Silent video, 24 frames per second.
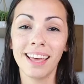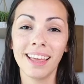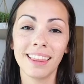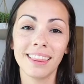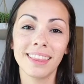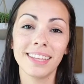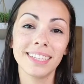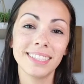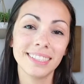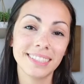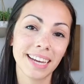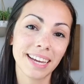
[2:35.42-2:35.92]

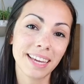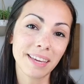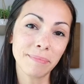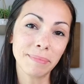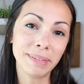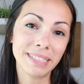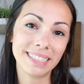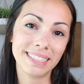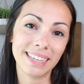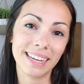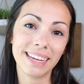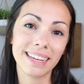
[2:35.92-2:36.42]
The second
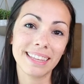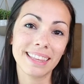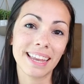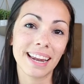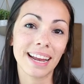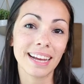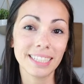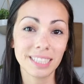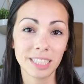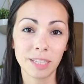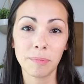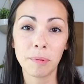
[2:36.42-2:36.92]
mistake that
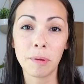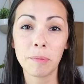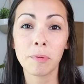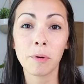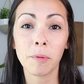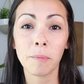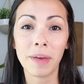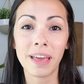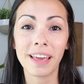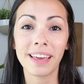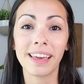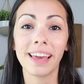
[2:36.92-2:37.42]
I see people
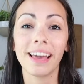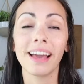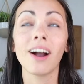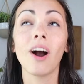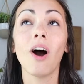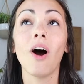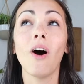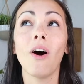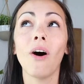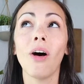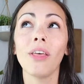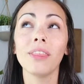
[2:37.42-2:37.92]
making
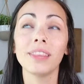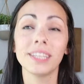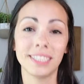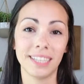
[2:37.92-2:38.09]
all the